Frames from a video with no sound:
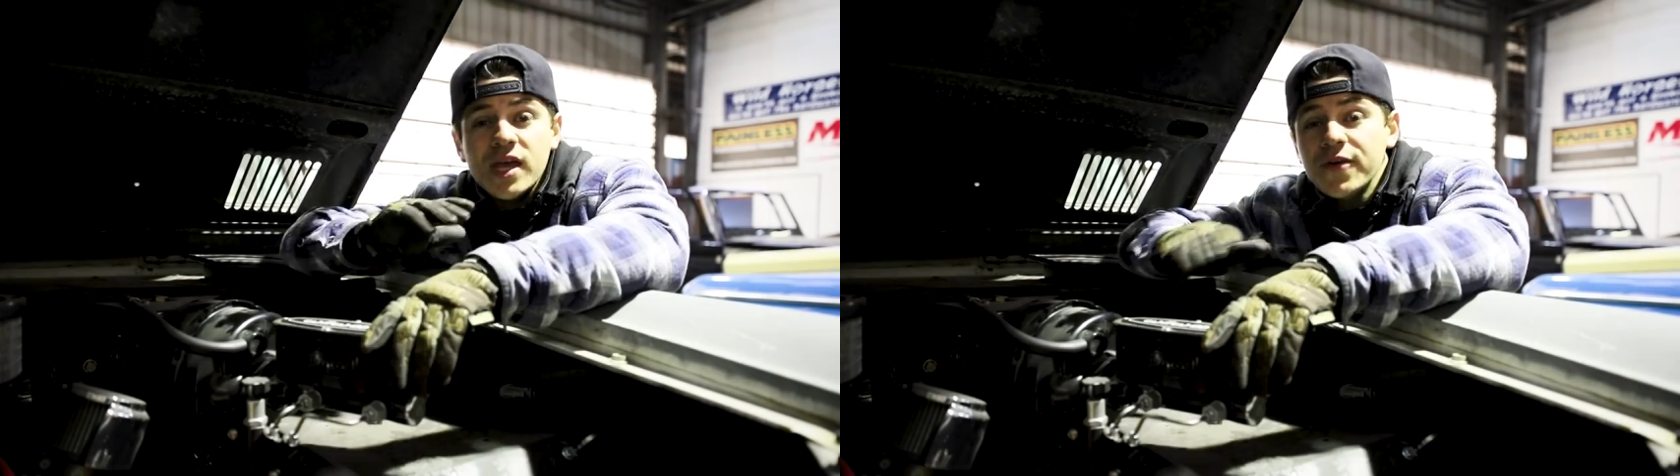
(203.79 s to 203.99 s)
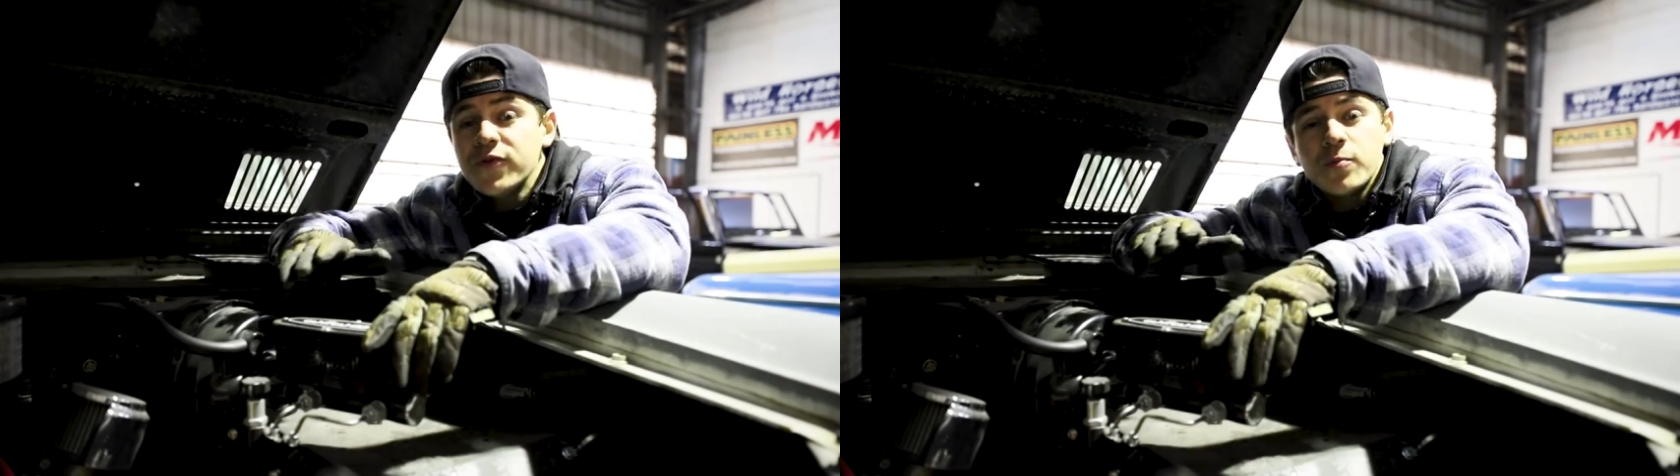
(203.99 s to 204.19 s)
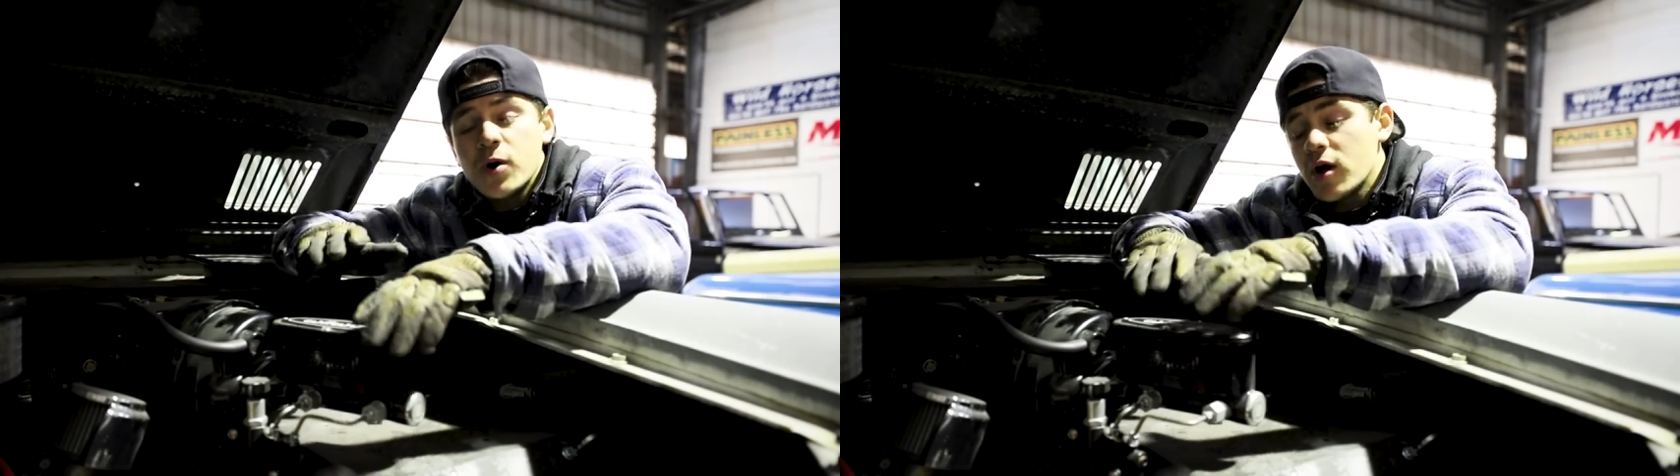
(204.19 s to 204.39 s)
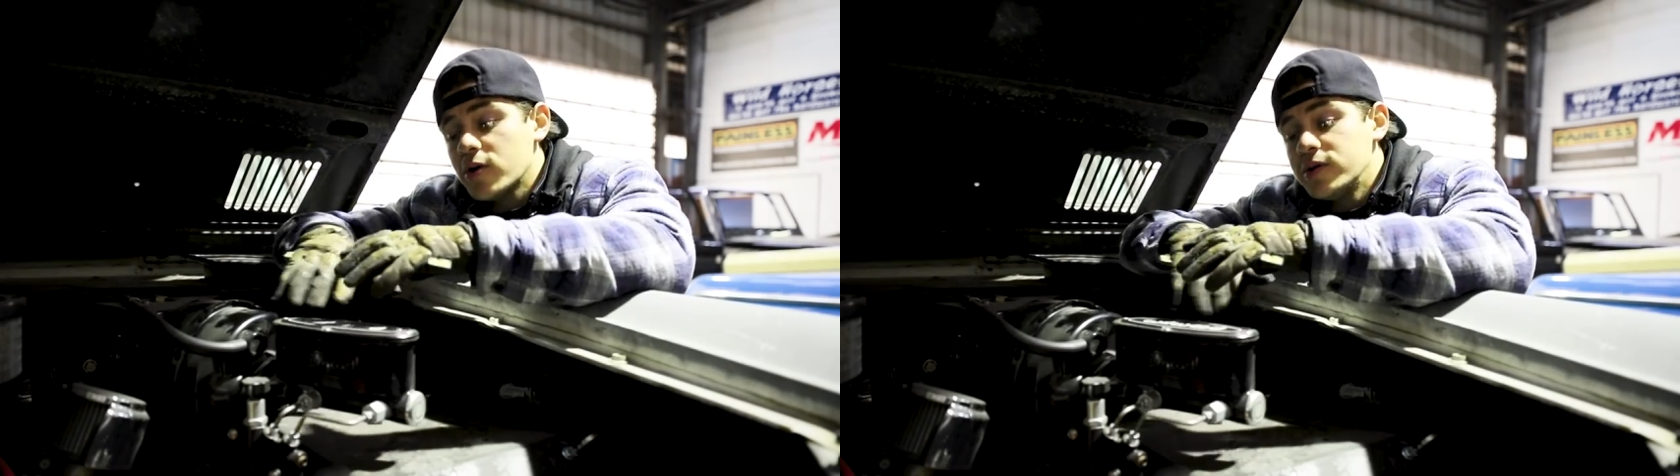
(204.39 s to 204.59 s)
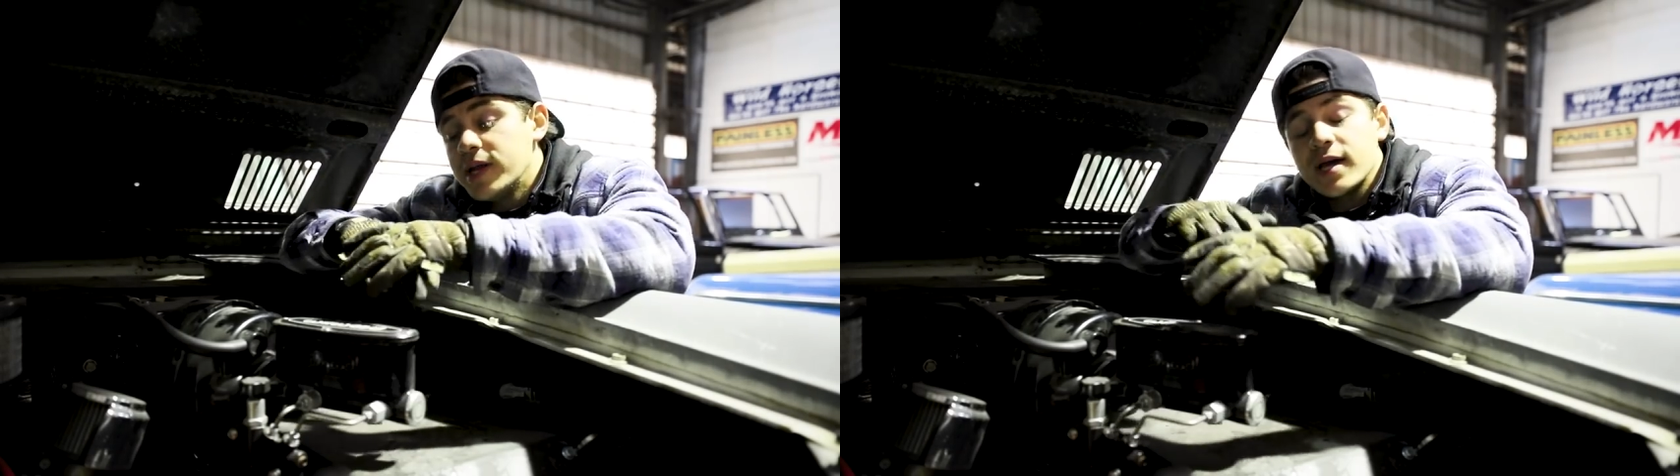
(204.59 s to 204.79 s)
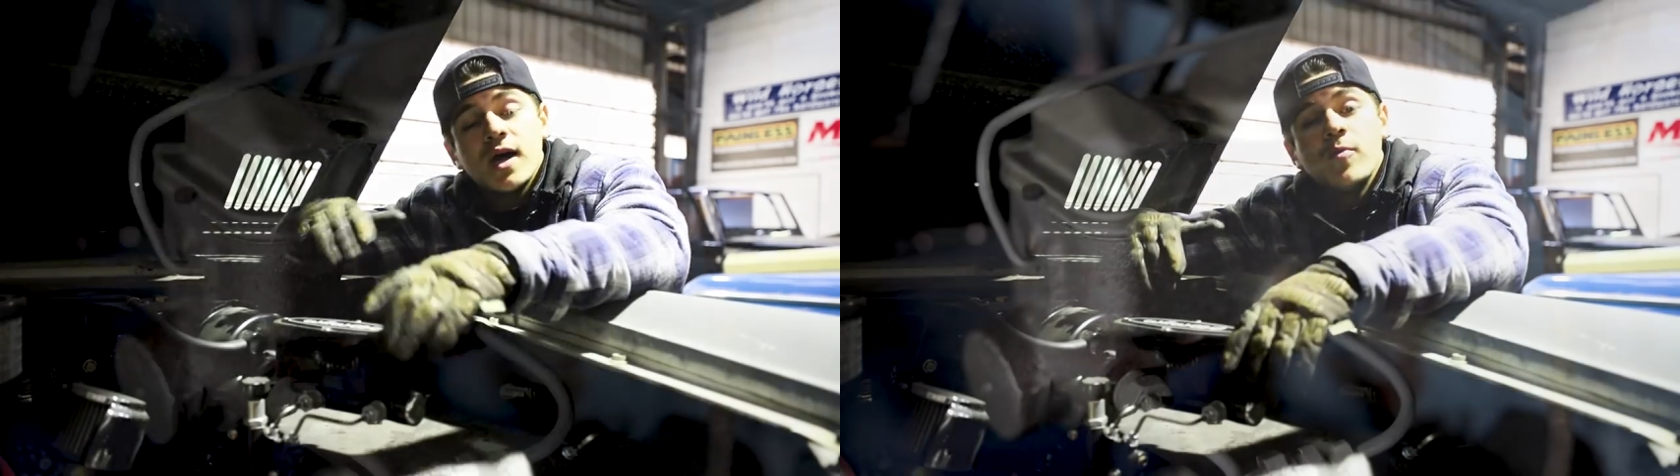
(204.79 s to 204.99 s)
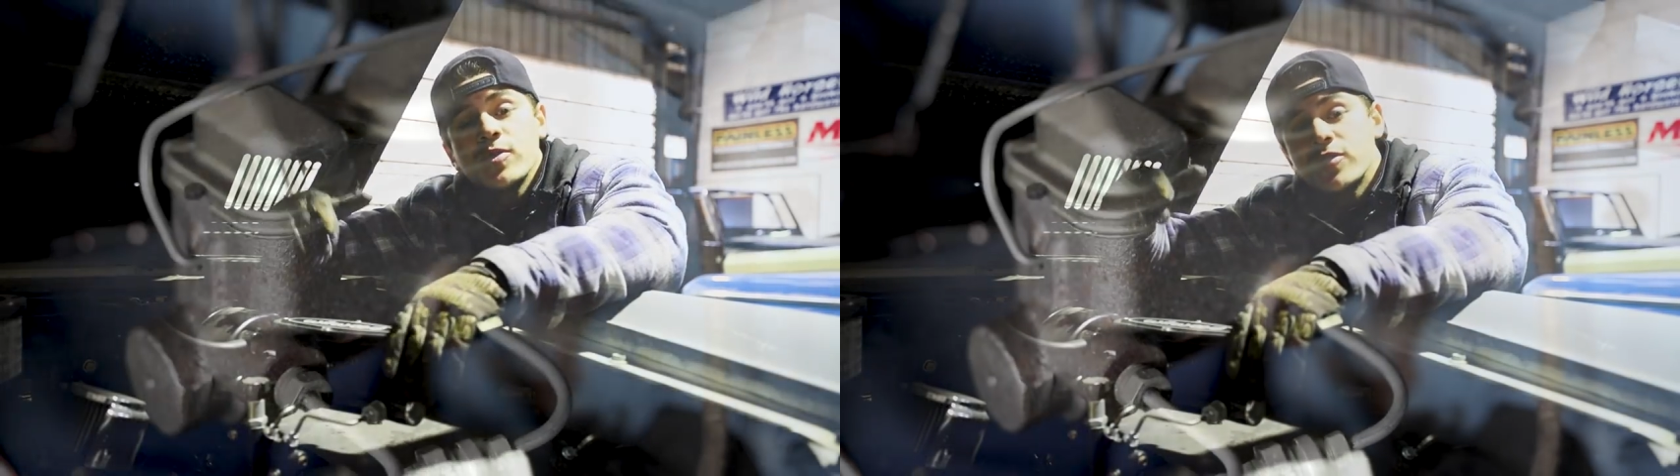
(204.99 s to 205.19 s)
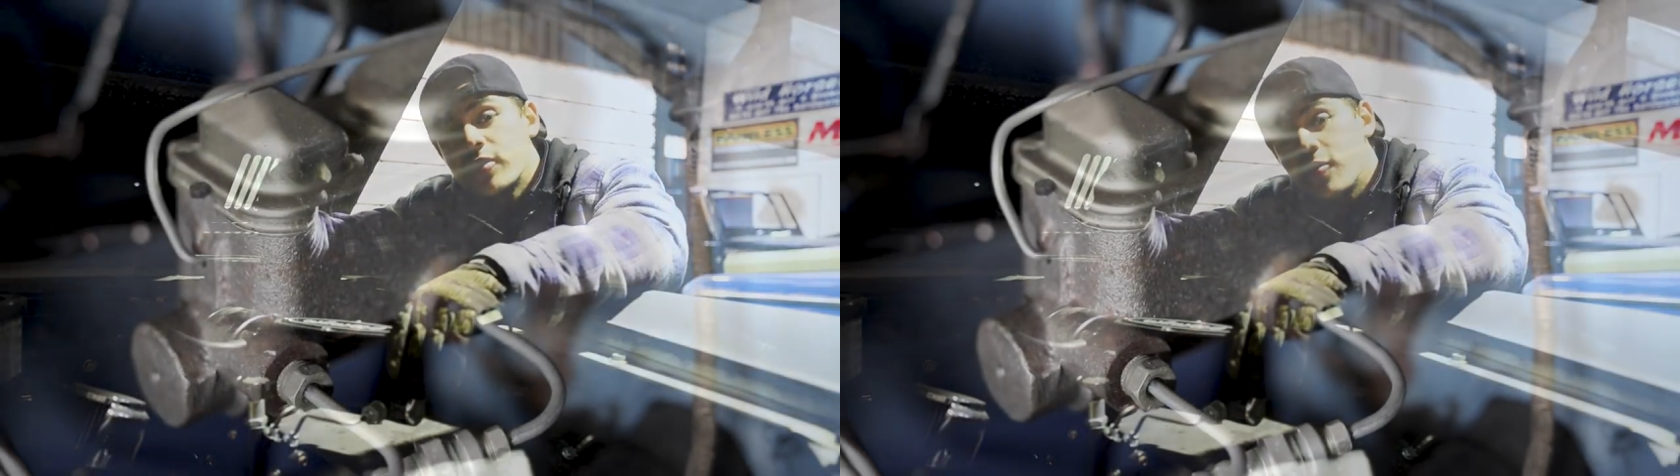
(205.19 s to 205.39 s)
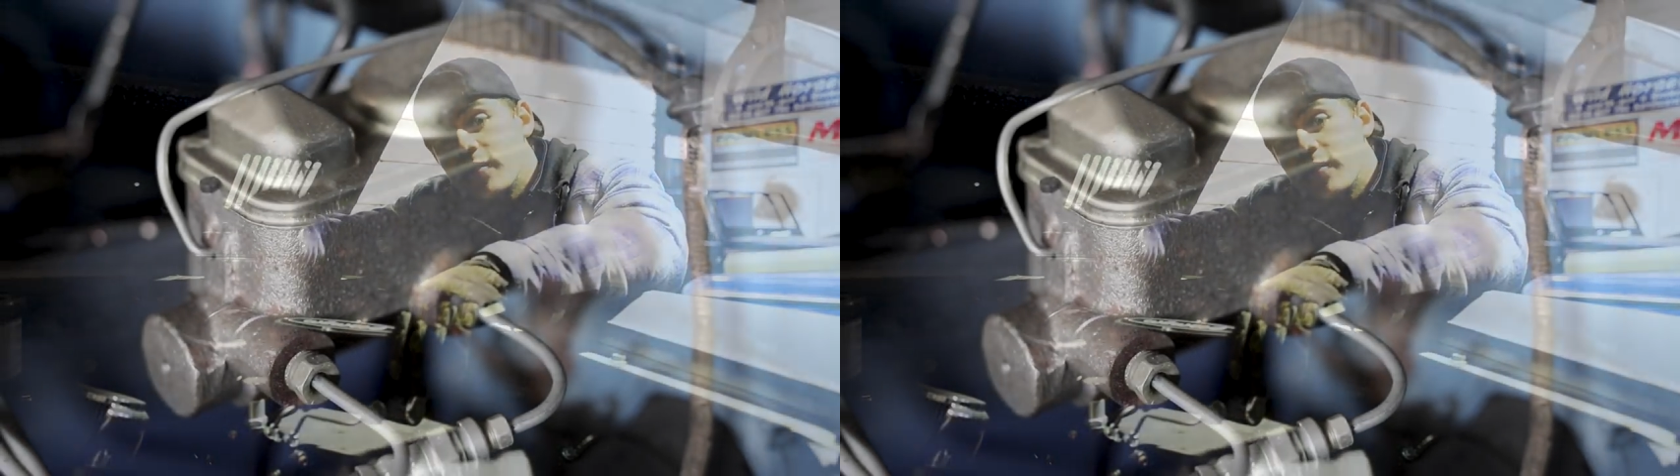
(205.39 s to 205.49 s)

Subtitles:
If your Bronco didn't come with it